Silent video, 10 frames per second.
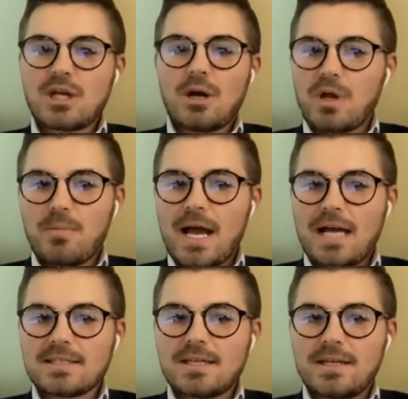in some
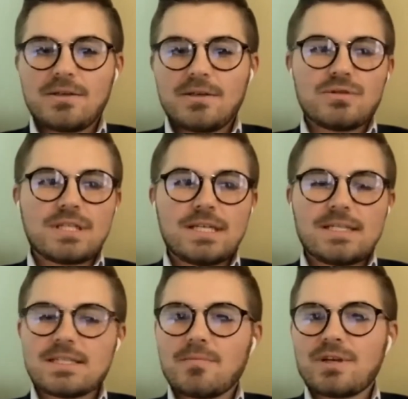capacity. You see
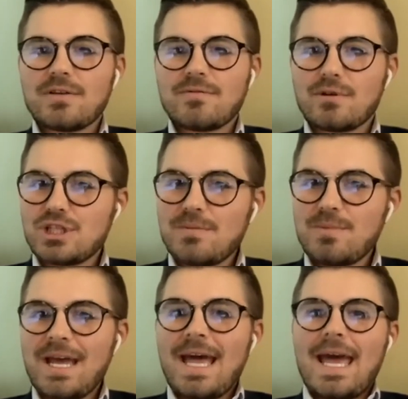something for
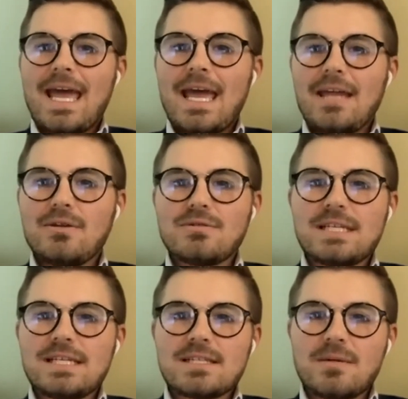cheap and you
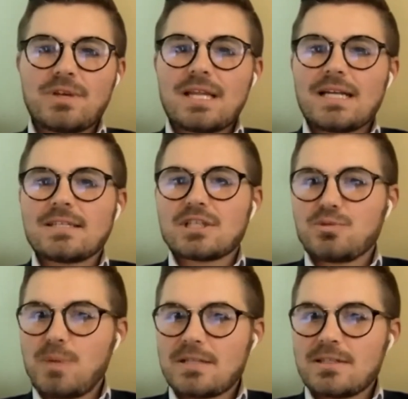see something that's
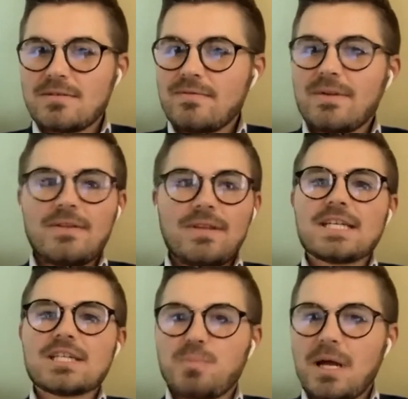expensive. The
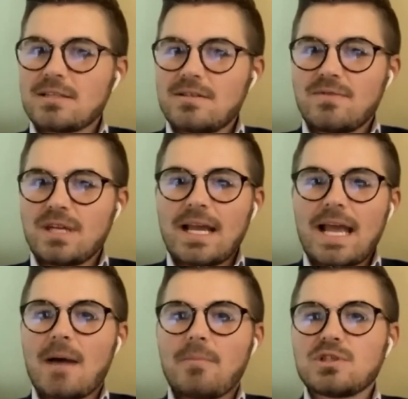expensive thing
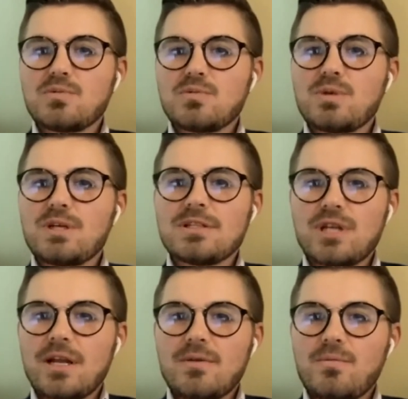happens to be
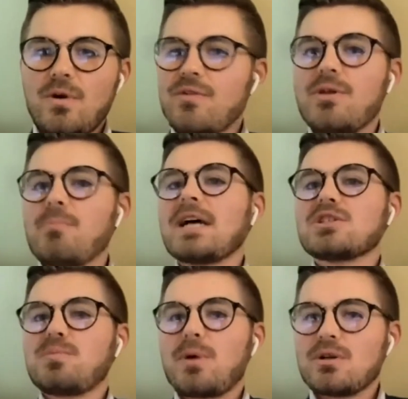associated with the
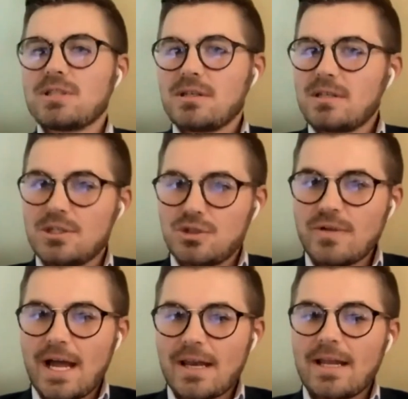best person to
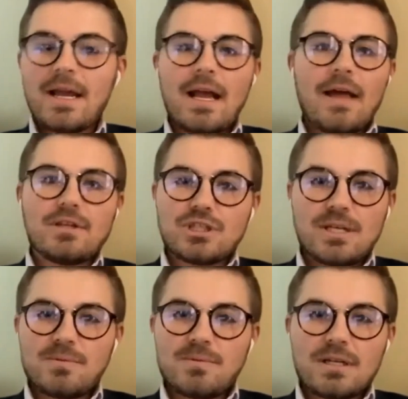do that. And the
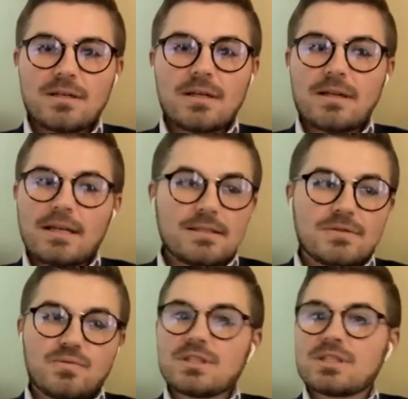cheap thing
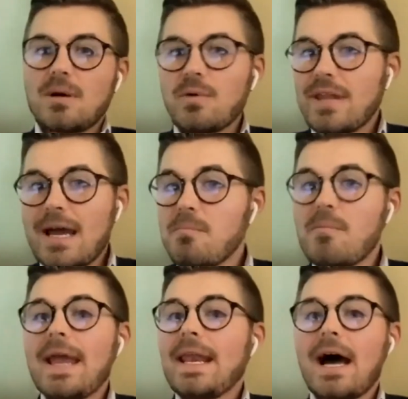is with someone that
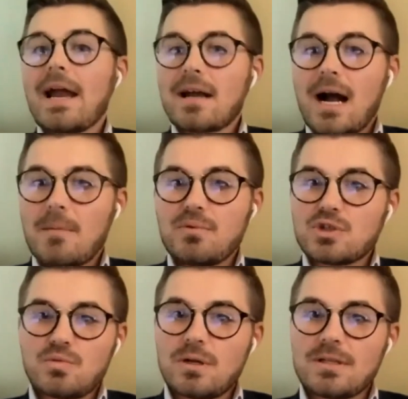may not
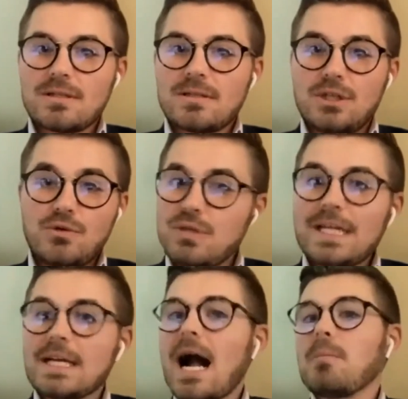accomplish what you
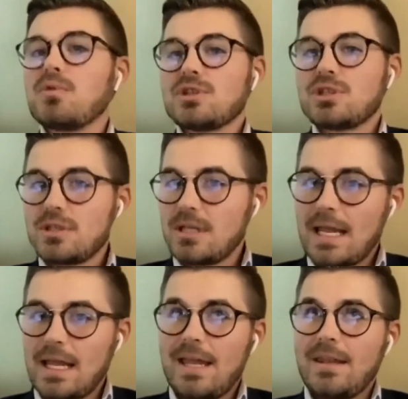need accomplished
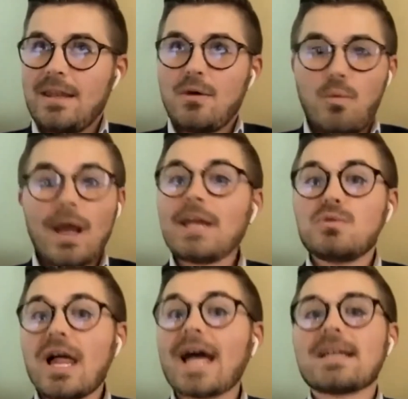in the way
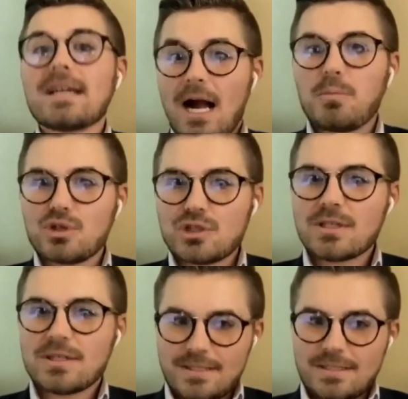you'd like it accomplished.